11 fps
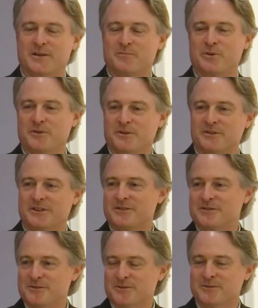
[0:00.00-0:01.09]
get pulled
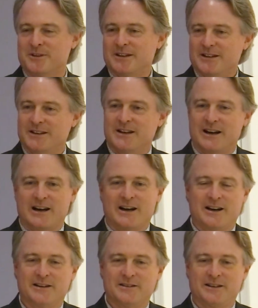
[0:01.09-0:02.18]
into
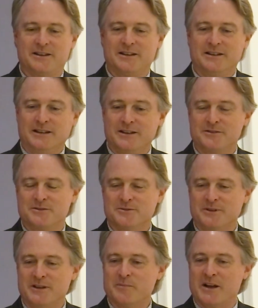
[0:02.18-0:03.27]

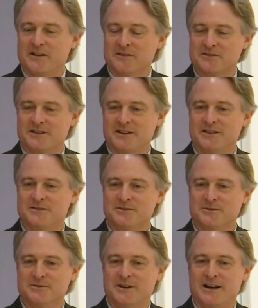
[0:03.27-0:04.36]
emails and
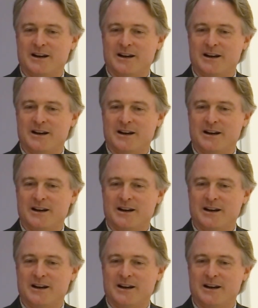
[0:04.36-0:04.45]
into